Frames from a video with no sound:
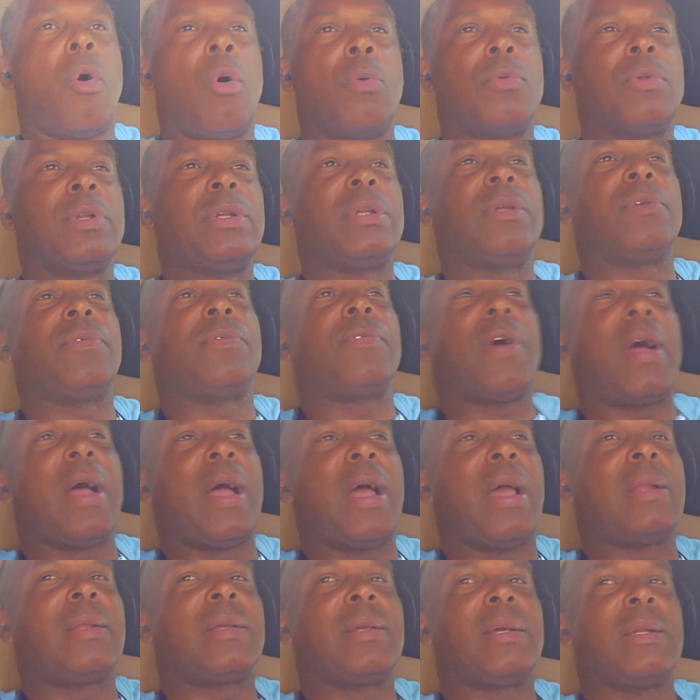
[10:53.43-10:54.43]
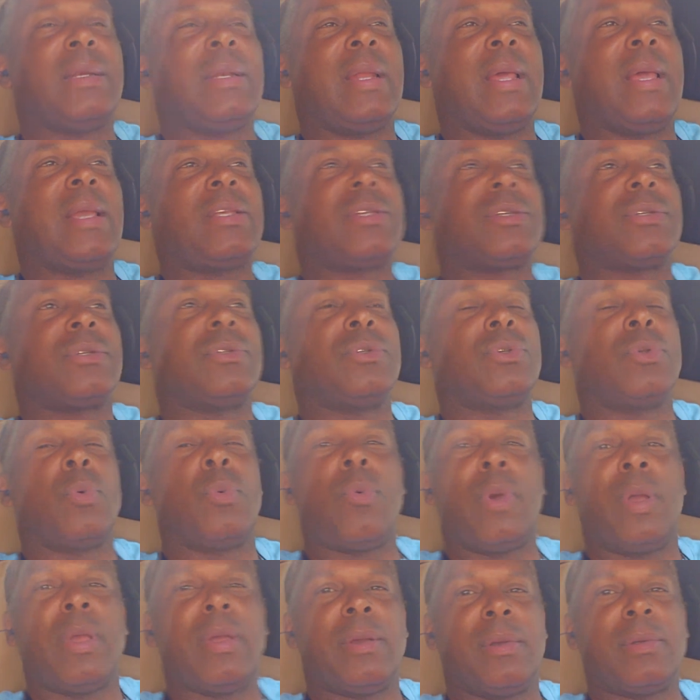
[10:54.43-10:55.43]
the divine connection
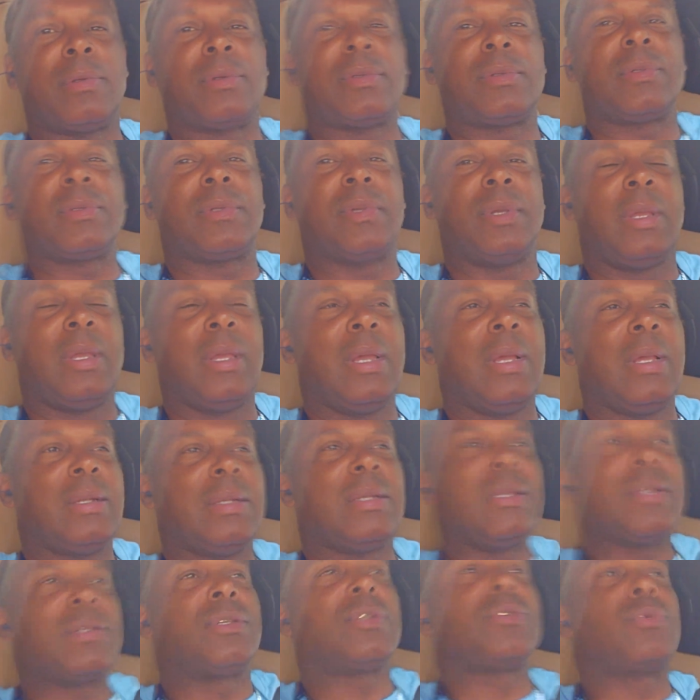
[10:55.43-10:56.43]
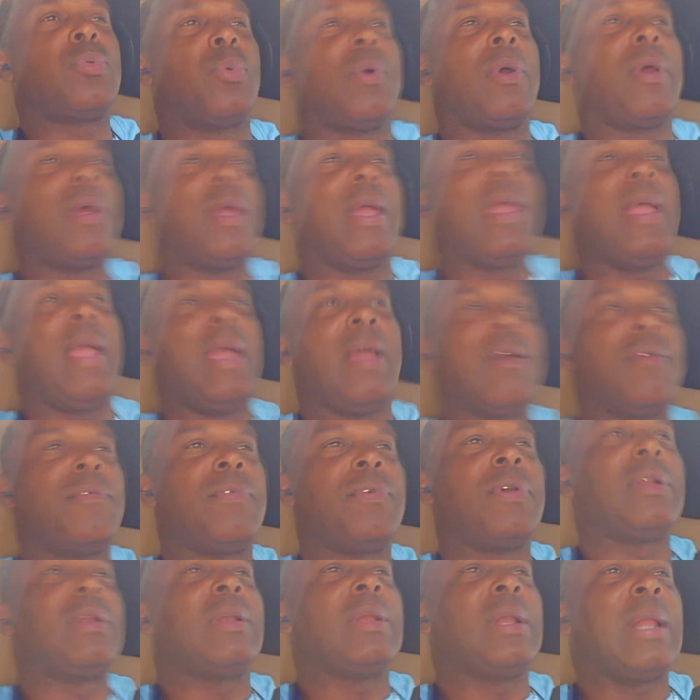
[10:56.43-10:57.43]
dwells. This is where
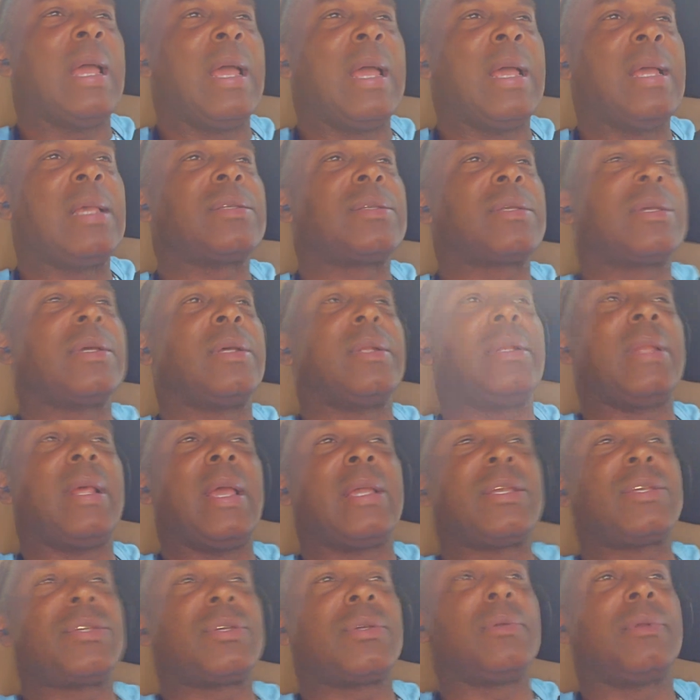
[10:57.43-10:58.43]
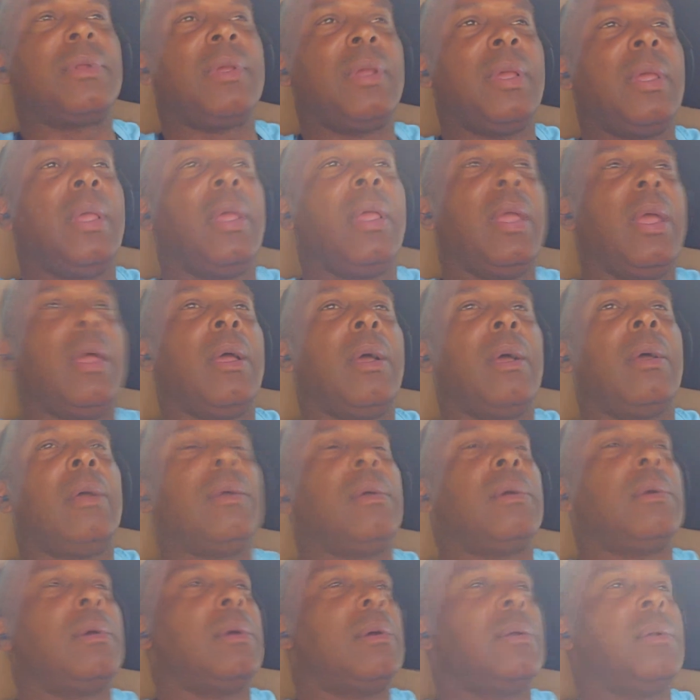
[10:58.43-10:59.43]
every last connection
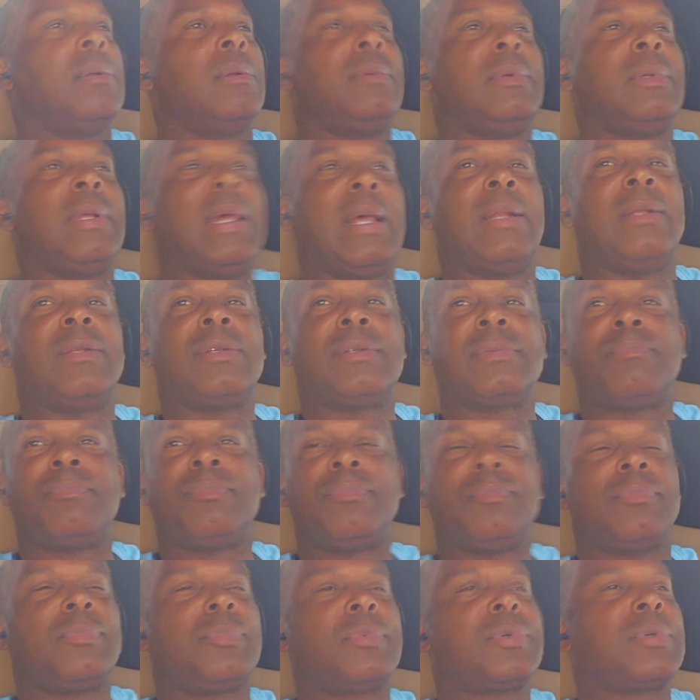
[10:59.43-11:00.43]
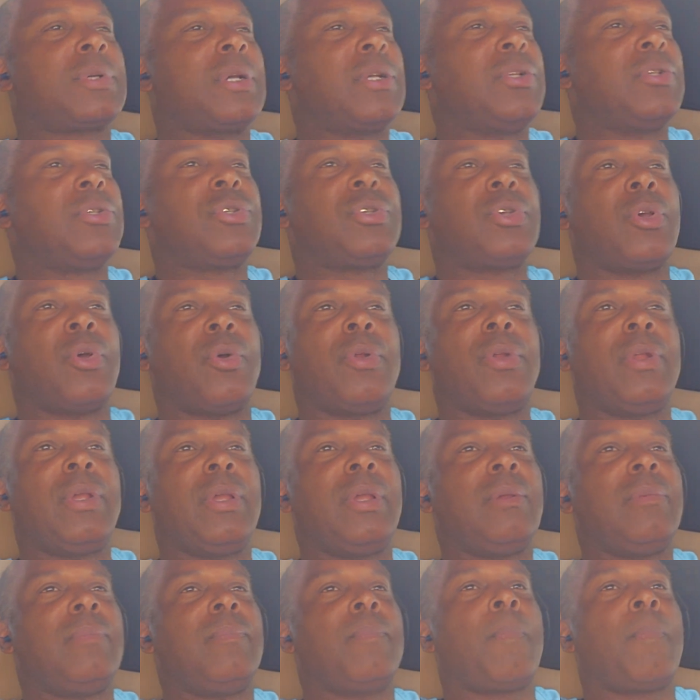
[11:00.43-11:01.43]
that is concerning